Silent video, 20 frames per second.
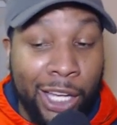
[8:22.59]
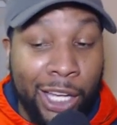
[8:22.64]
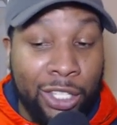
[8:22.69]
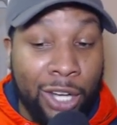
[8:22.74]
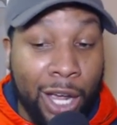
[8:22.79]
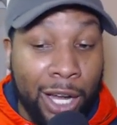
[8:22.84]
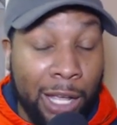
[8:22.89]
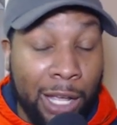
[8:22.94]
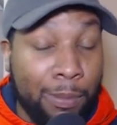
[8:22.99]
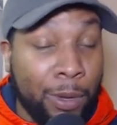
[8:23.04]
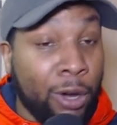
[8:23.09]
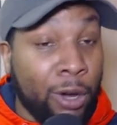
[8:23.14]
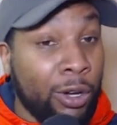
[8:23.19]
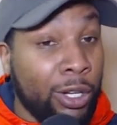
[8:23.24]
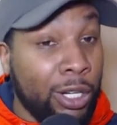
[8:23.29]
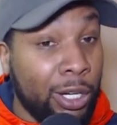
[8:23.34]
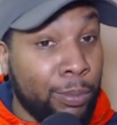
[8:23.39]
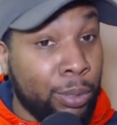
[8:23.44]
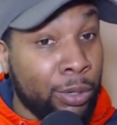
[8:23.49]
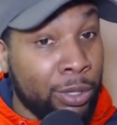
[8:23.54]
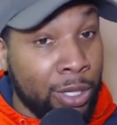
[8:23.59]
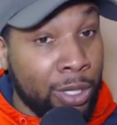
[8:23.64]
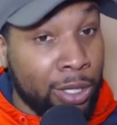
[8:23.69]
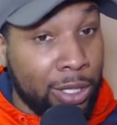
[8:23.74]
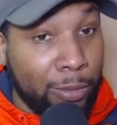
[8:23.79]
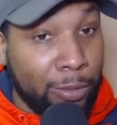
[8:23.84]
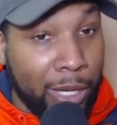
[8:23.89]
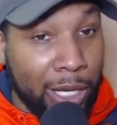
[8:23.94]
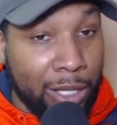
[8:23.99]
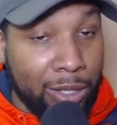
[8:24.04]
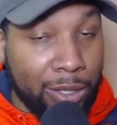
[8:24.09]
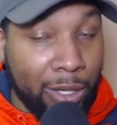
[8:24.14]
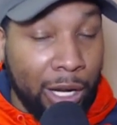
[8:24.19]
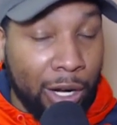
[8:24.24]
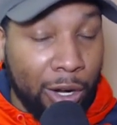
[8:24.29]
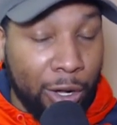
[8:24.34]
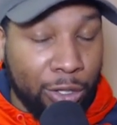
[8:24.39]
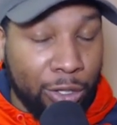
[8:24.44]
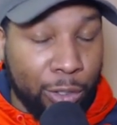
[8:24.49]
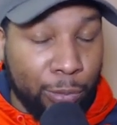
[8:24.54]
Jahdae Barron didn't participate, so that
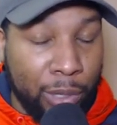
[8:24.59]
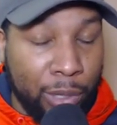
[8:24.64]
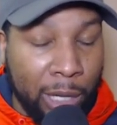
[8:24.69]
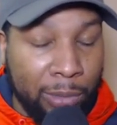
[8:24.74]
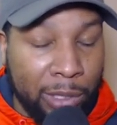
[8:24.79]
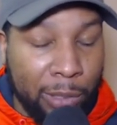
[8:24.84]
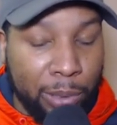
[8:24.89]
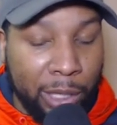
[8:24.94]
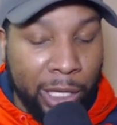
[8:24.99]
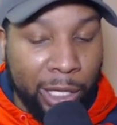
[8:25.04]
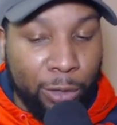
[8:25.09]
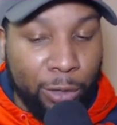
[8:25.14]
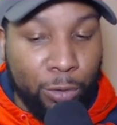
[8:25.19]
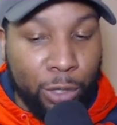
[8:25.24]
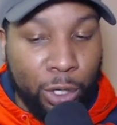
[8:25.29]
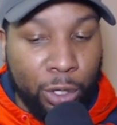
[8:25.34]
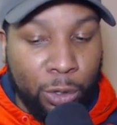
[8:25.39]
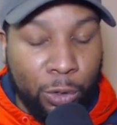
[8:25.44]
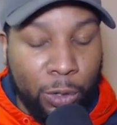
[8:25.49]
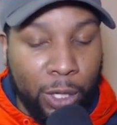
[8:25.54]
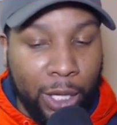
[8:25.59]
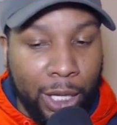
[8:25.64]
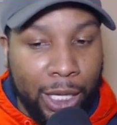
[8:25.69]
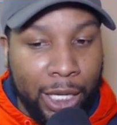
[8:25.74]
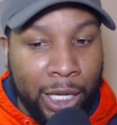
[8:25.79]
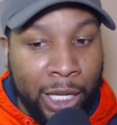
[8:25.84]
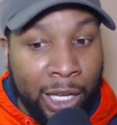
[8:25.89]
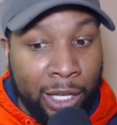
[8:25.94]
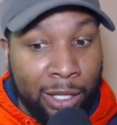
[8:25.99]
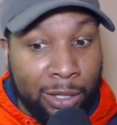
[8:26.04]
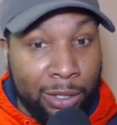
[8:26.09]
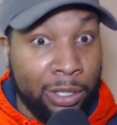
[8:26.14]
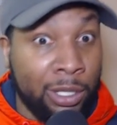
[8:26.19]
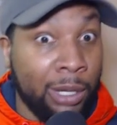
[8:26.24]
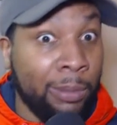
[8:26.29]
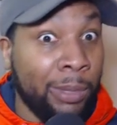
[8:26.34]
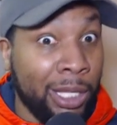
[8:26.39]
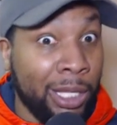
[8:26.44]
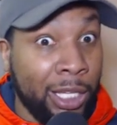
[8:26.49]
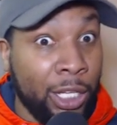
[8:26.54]
also probably played a role in
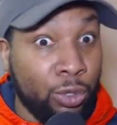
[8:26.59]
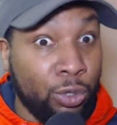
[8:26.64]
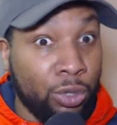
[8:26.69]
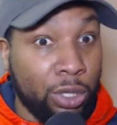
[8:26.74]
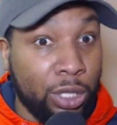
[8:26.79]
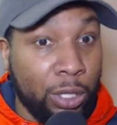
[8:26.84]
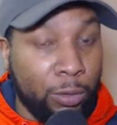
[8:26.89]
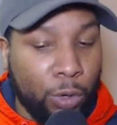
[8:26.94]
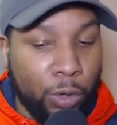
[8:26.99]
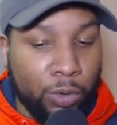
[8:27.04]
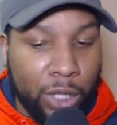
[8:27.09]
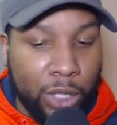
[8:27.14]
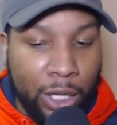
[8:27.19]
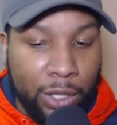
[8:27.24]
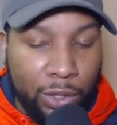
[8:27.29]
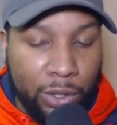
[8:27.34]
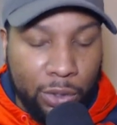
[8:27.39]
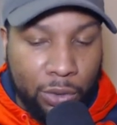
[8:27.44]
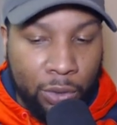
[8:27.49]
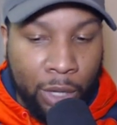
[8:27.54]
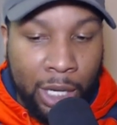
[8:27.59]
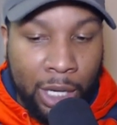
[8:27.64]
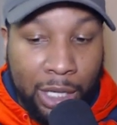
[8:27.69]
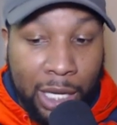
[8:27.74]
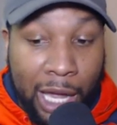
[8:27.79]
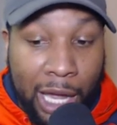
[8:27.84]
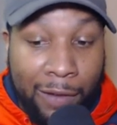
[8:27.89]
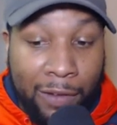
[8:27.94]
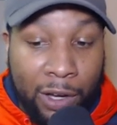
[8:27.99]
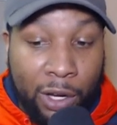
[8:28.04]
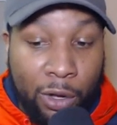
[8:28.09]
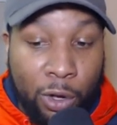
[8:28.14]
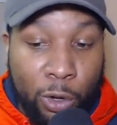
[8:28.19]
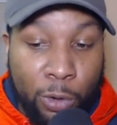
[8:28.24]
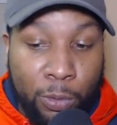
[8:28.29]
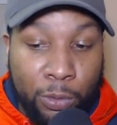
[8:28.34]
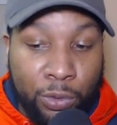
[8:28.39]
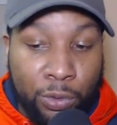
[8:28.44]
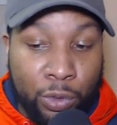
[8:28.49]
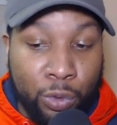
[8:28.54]
some of the interesting rotations, right? Gavin
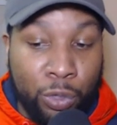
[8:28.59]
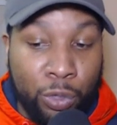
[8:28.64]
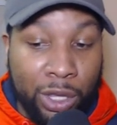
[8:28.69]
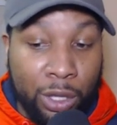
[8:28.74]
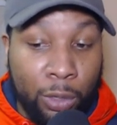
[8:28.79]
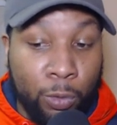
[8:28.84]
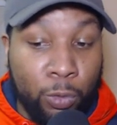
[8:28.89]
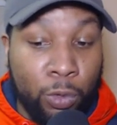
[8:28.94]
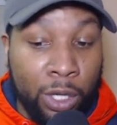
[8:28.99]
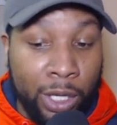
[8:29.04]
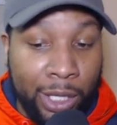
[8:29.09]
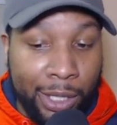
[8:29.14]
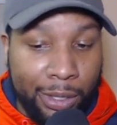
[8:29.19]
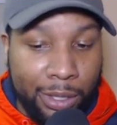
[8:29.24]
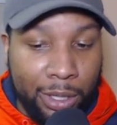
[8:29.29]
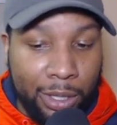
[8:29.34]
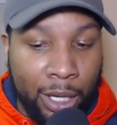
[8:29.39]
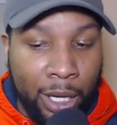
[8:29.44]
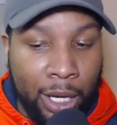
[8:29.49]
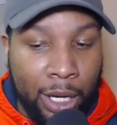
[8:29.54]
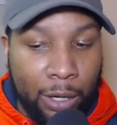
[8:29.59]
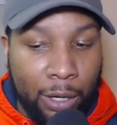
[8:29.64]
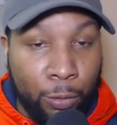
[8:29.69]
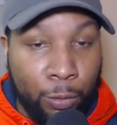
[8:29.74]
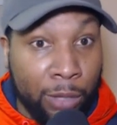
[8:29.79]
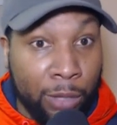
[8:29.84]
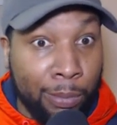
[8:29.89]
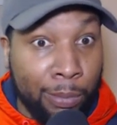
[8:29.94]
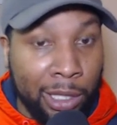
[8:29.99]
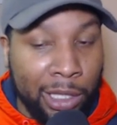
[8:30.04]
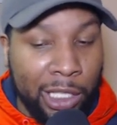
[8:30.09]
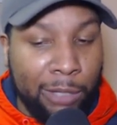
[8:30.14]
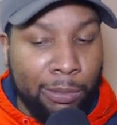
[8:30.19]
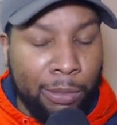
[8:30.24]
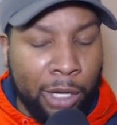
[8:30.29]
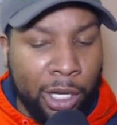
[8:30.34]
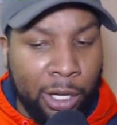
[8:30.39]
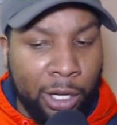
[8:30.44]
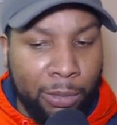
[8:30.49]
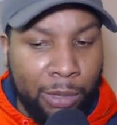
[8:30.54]
Holmes was with the ones with Malik
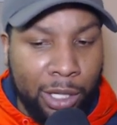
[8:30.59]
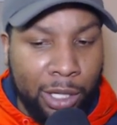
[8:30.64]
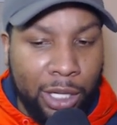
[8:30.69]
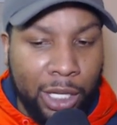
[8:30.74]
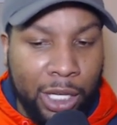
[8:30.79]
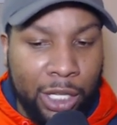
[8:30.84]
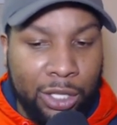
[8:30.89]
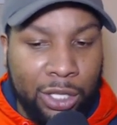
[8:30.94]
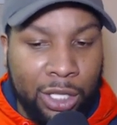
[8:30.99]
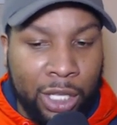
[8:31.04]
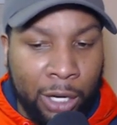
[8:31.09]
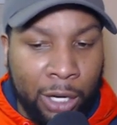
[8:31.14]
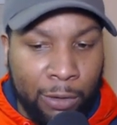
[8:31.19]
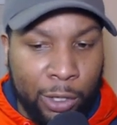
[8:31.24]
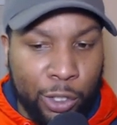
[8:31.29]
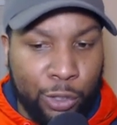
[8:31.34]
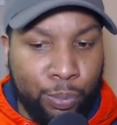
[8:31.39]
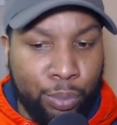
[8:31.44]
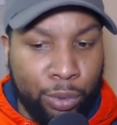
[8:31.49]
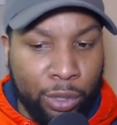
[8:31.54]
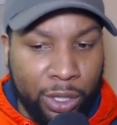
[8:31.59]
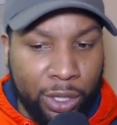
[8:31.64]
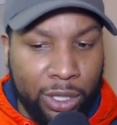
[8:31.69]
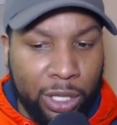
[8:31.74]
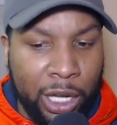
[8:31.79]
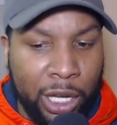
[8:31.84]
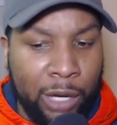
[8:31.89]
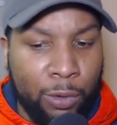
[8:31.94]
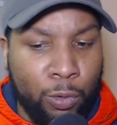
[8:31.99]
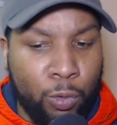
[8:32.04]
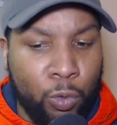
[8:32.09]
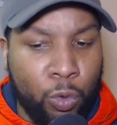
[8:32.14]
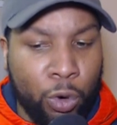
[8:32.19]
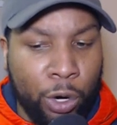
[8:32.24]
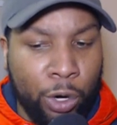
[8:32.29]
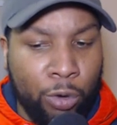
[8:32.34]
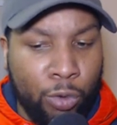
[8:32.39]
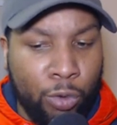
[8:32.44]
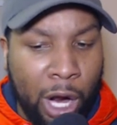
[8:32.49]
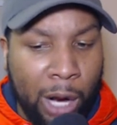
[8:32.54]
Muhammad and Terrence Brooks and
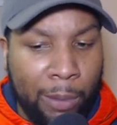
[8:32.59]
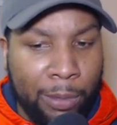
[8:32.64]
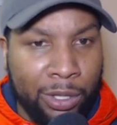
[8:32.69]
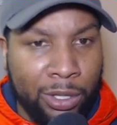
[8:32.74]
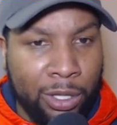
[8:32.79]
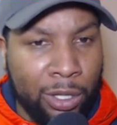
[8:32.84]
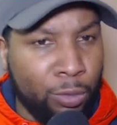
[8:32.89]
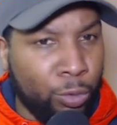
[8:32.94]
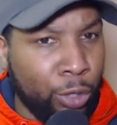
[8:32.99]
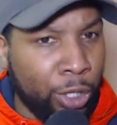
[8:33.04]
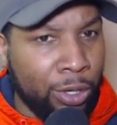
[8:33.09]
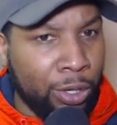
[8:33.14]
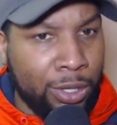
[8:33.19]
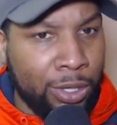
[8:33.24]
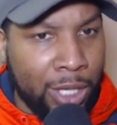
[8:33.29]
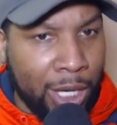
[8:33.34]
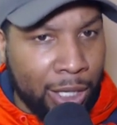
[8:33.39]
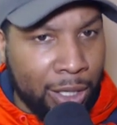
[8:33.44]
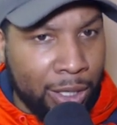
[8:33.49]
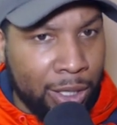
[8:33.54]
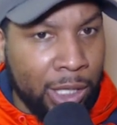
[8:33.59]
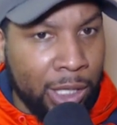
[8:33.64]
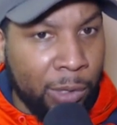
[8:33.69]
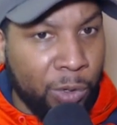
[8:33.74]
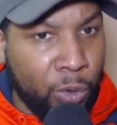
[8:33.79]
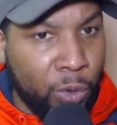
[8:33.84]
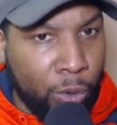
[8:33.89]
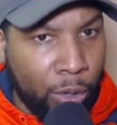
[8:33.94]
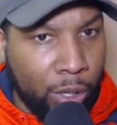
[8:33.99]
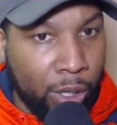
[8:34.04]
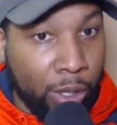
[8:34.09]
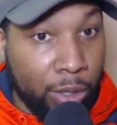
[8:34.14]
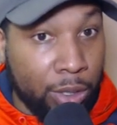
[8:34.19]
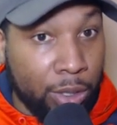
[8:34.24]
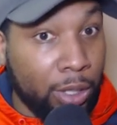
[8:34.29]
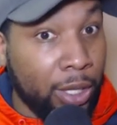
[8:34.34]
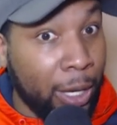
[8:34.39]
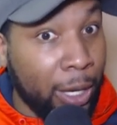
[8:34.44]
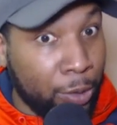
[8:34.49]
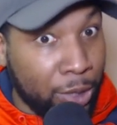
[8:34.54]
Warren Roberson were your second team corners.
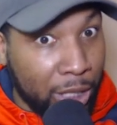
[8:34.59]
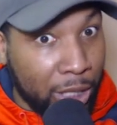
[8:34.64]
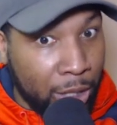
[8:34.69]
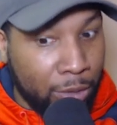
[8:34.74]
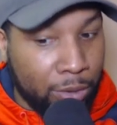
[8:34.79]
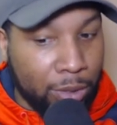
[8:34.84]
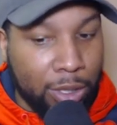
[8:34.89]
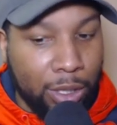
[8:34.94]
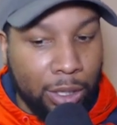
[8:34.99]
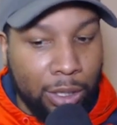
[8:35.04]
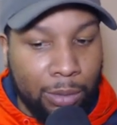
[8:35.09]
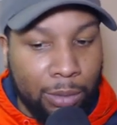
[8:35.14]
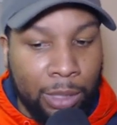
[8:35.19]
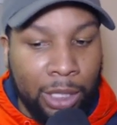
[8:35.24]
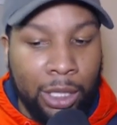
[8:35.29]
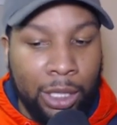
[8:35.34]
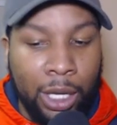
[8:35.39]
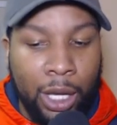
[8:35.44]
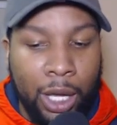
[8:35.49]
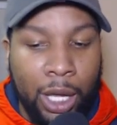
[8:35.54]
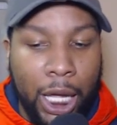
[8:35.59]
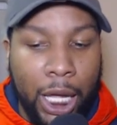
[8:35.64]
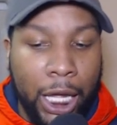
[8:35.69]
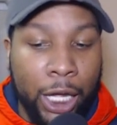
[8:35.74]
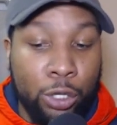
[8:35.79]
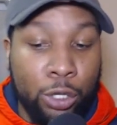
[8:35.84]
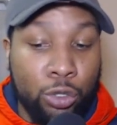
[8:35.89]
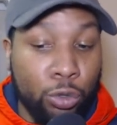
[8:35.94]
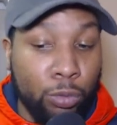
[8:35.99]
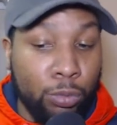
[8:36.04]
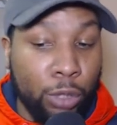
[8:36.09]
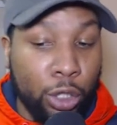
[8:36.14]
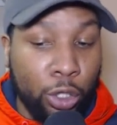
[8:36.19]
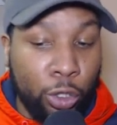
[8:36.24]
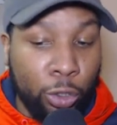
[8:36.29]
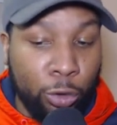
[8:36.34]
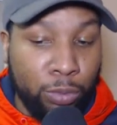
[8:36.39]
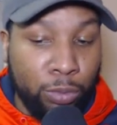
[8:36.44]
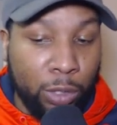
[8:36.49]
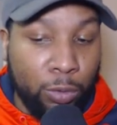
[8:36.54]
That was interesting to me. Andrew
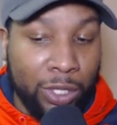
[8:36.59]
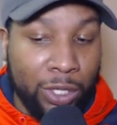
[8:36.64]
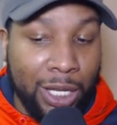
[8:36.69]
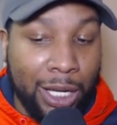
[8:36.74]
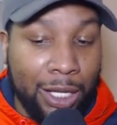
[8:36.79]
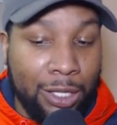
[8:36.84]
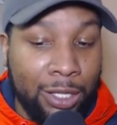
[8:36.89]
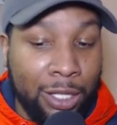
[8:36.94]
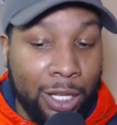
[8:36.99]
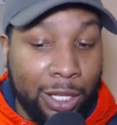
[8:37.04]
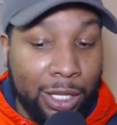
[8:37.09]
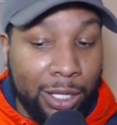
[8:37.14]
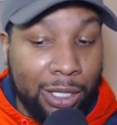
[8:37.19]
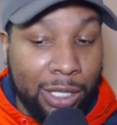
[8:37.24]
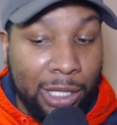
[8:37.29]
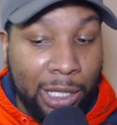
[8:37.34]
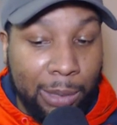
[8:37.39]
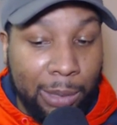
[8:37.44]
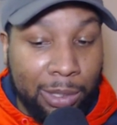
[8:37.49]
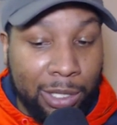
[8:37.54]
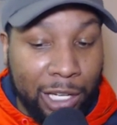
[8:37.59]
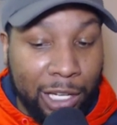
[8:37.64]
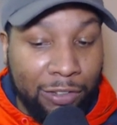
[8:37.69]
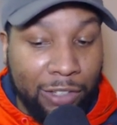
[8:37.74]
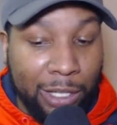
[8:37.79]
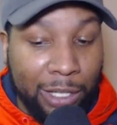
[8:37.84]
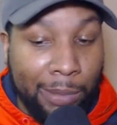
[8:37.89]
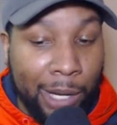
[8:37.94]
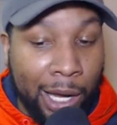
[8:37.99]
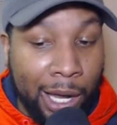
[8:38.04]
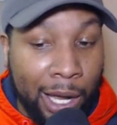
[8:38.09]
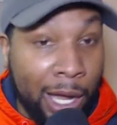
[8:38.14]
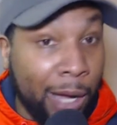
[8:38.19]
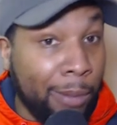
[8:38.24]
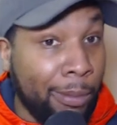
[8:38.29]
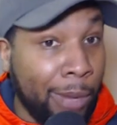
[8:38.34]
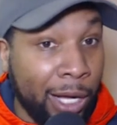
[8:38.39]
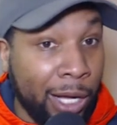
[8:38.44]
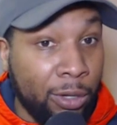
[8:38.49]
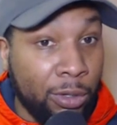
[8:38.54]
Mukuba was at second team safety
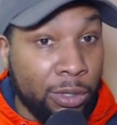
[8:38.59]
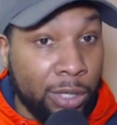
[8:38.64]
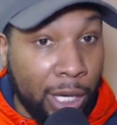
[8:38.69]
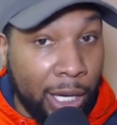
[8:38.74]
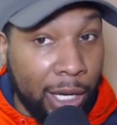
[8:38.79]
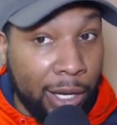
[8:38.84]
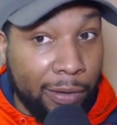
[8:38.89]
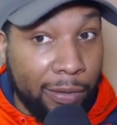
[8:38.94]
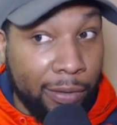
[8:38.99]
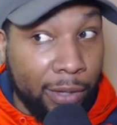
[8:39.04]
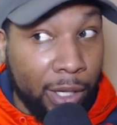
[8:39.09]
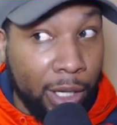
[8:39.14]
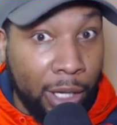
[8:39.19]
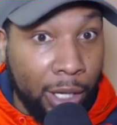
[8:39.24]
behind Michael Taaffe.